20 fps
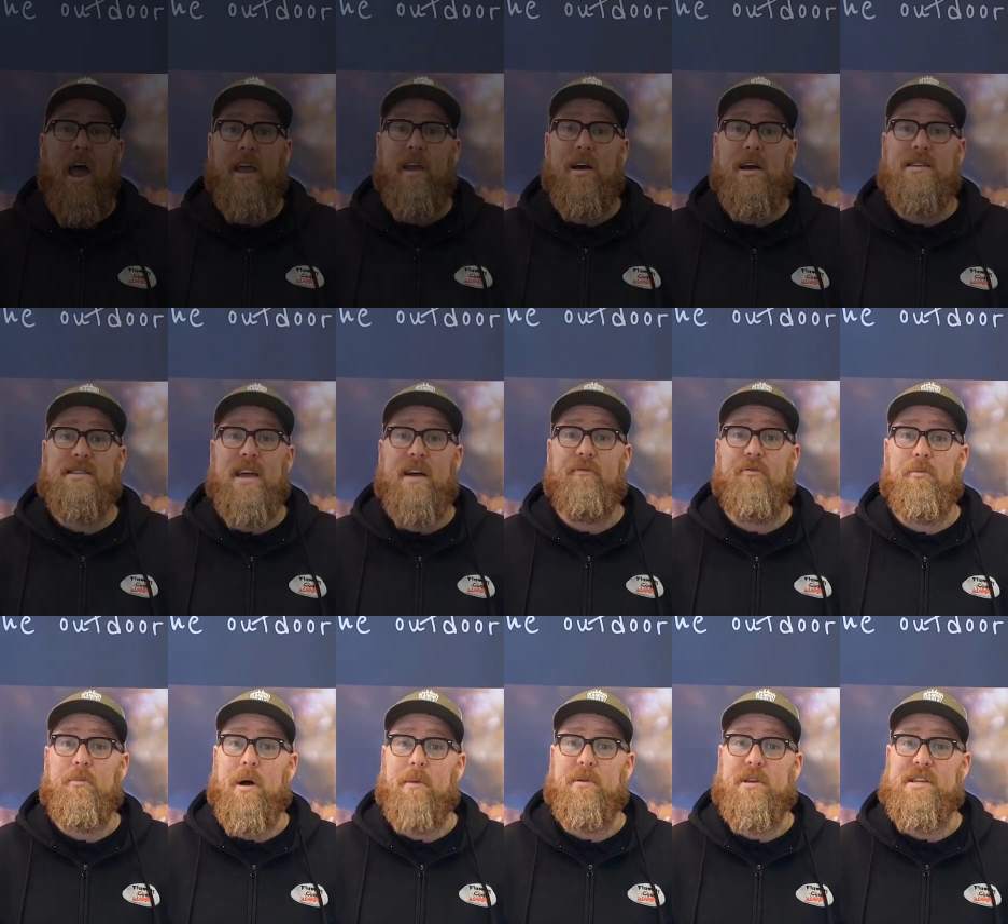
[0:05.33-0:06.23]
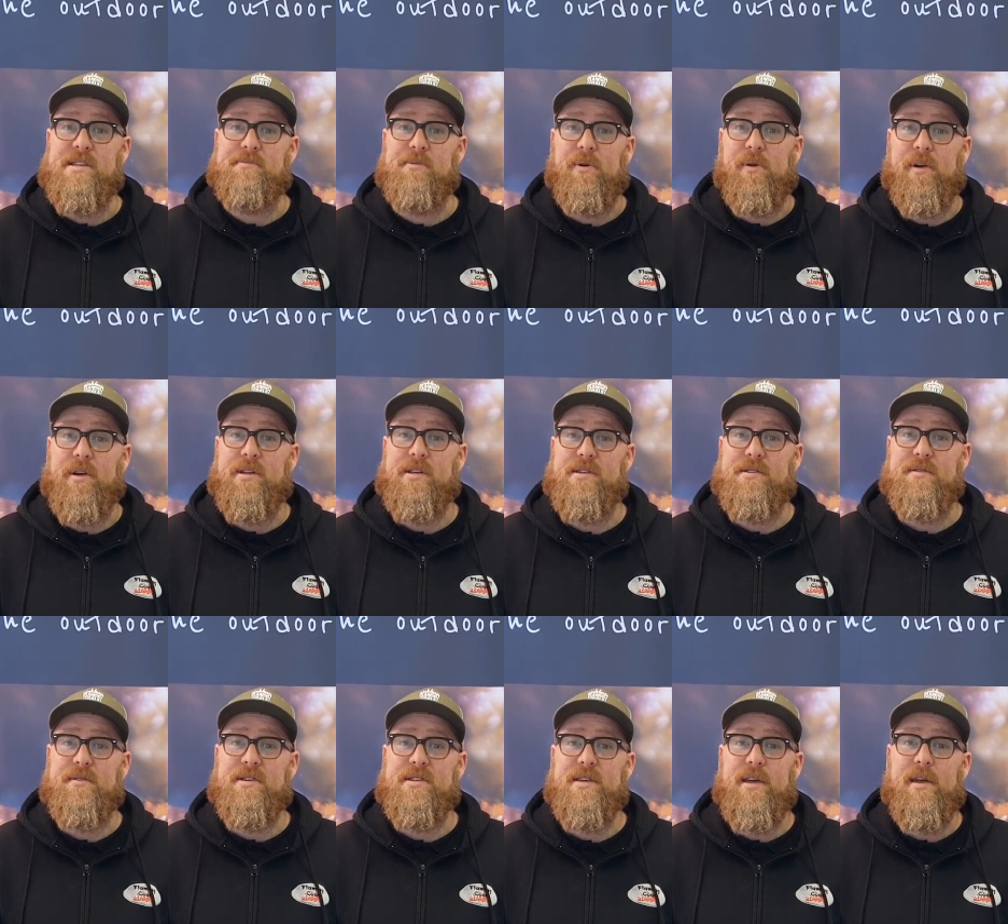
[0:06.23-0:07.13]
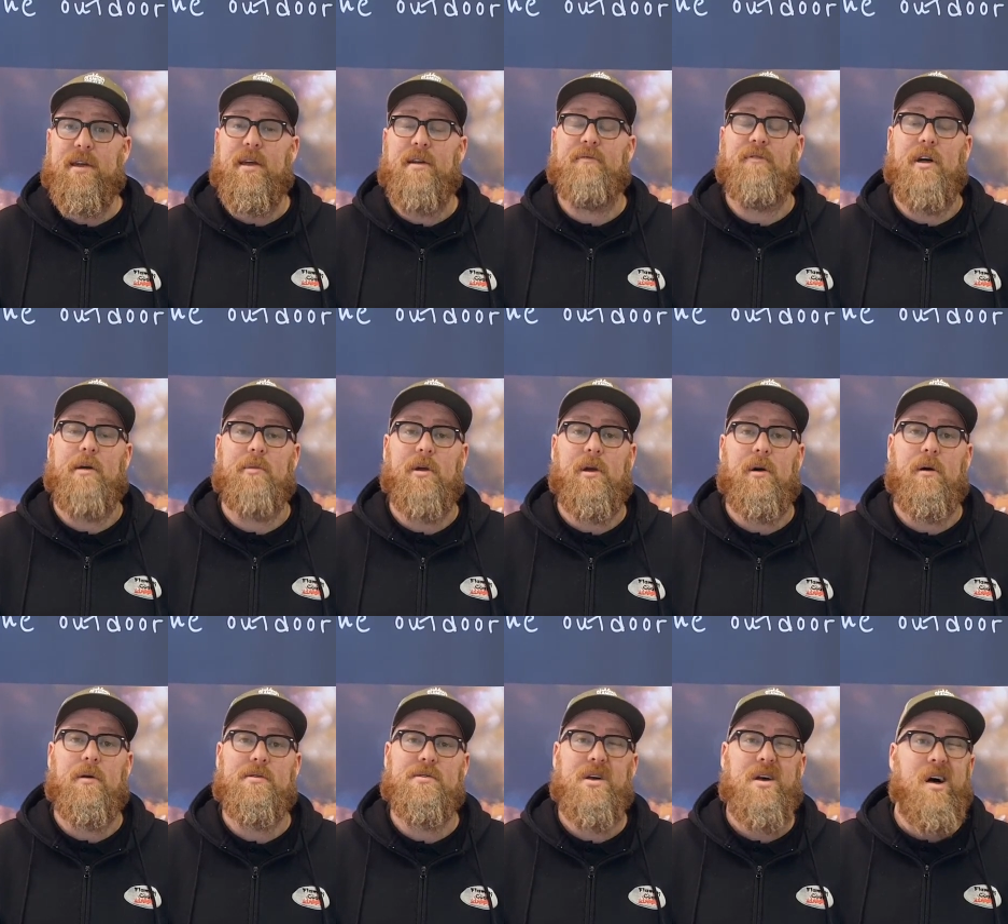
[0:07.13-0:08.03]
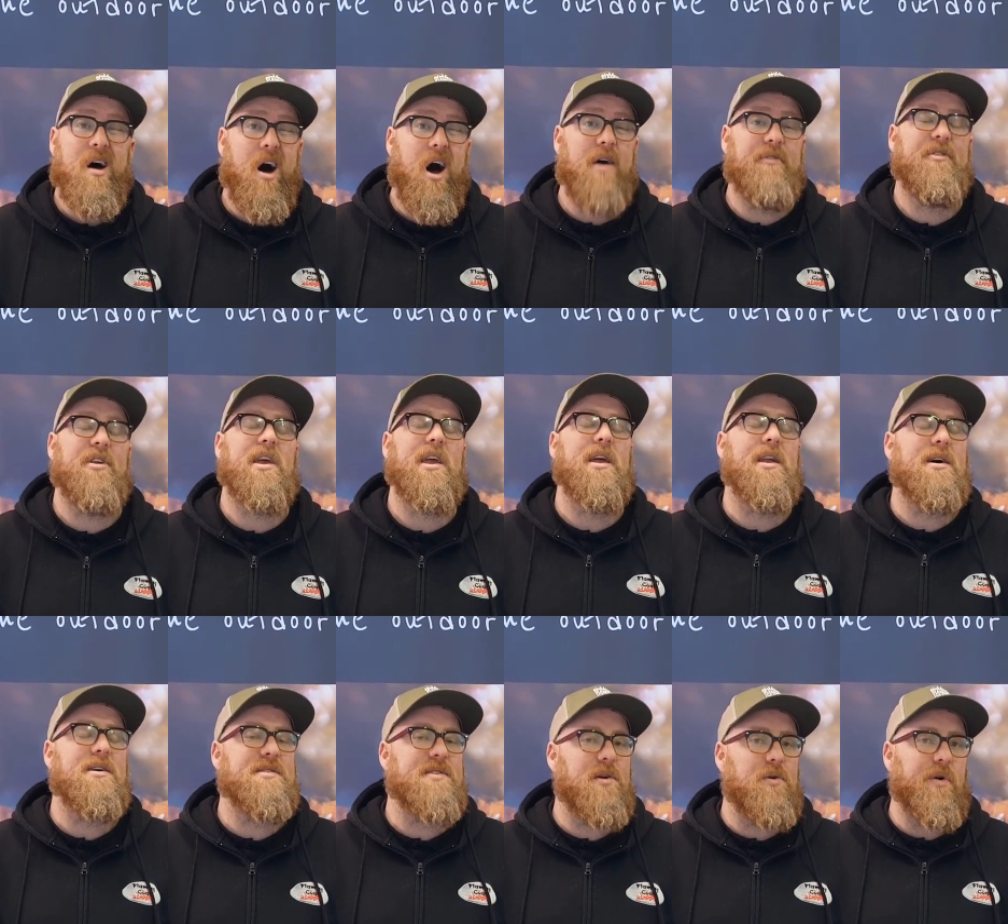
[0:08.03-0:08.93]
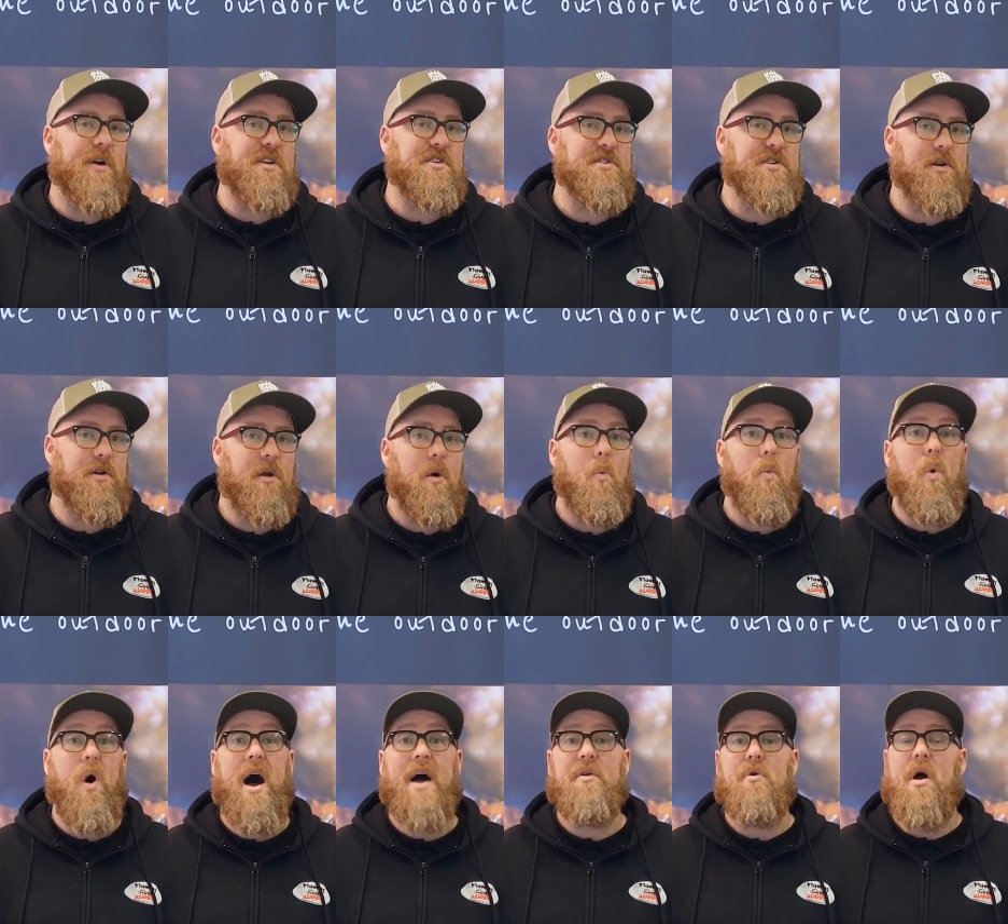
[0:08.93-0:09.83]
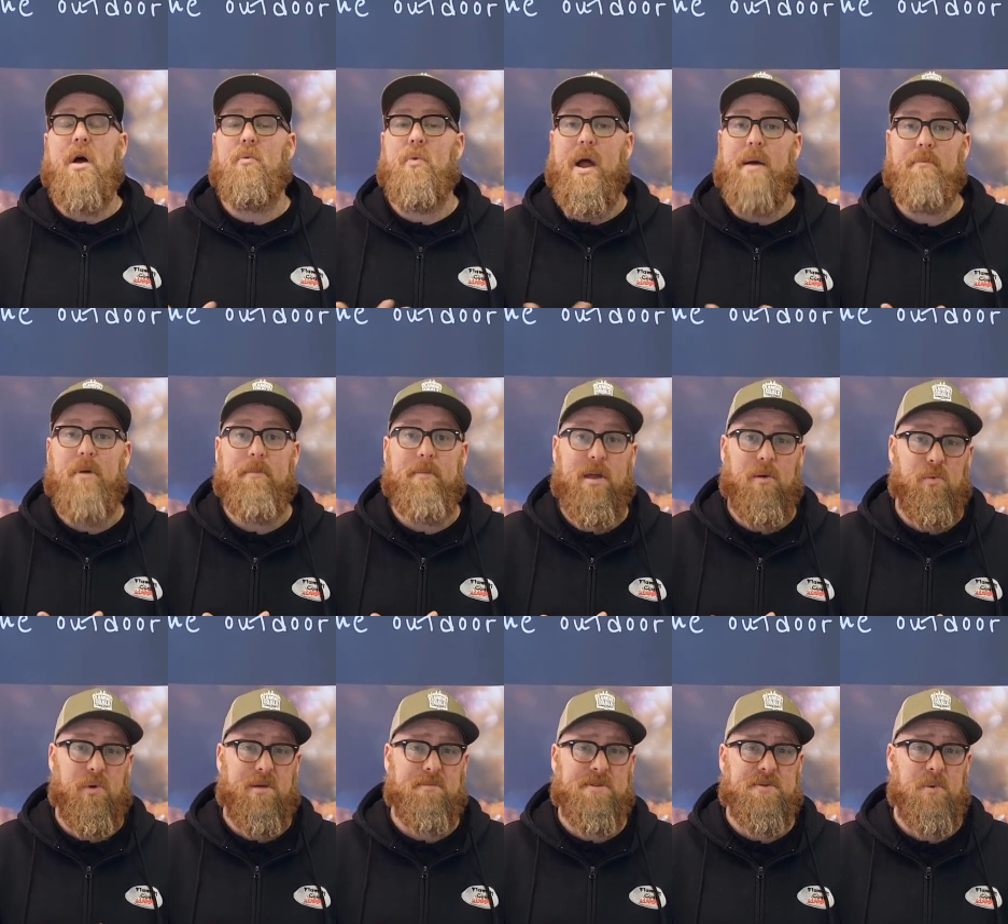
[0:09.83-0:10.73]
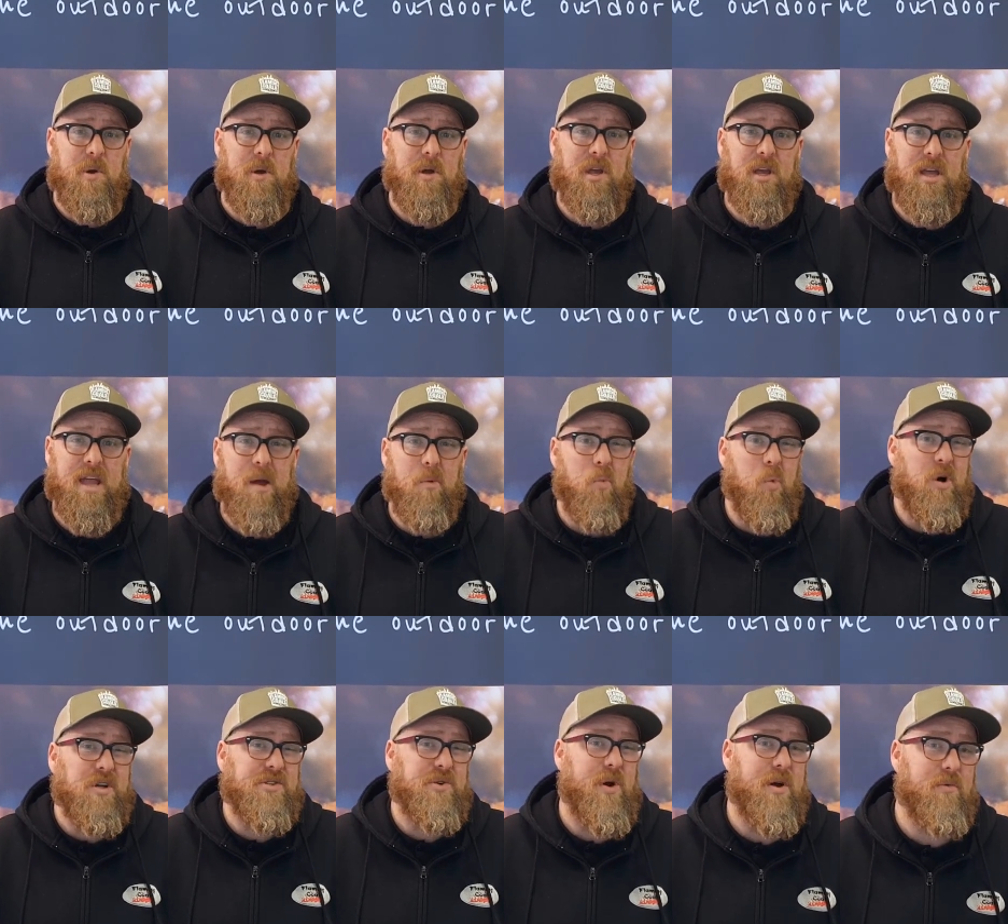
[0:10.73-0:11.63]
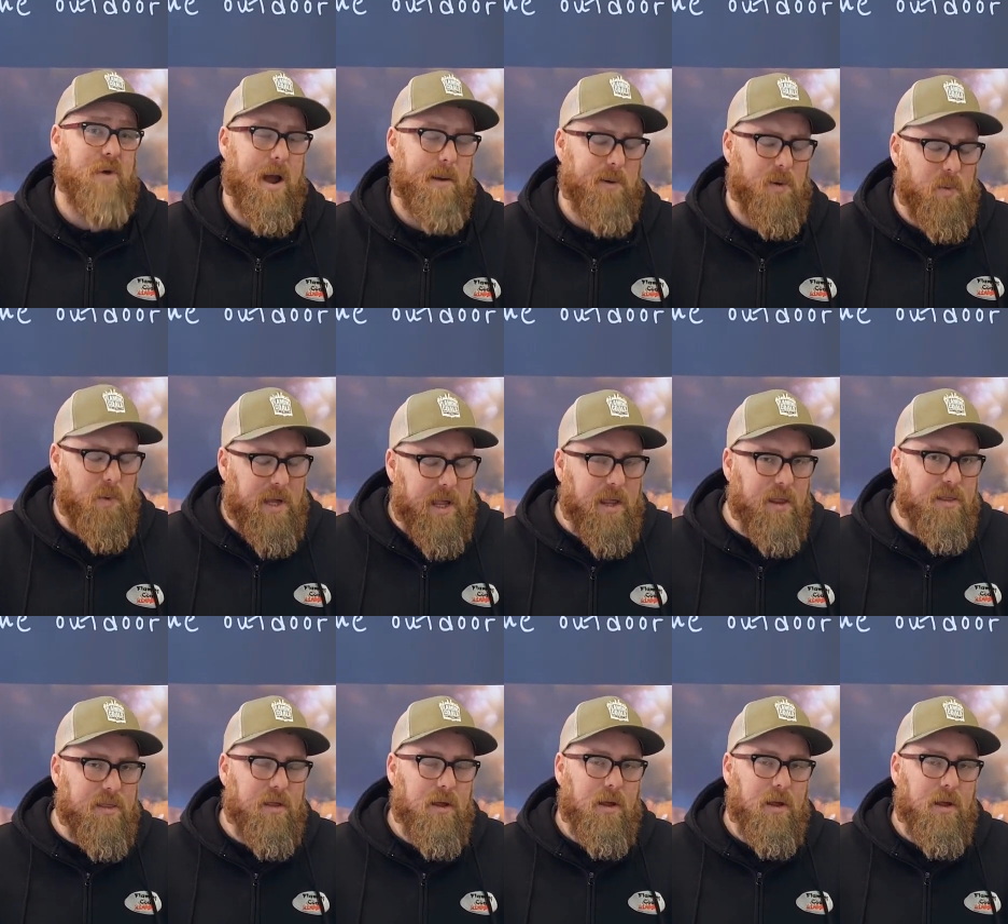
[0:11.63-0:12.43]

Hey guys, Cam from BBQ Spit Rotisseries here and Flaming Coals. Often I get asked the question, why do I wrap my meat when I'm smoking and what do I wrap it with?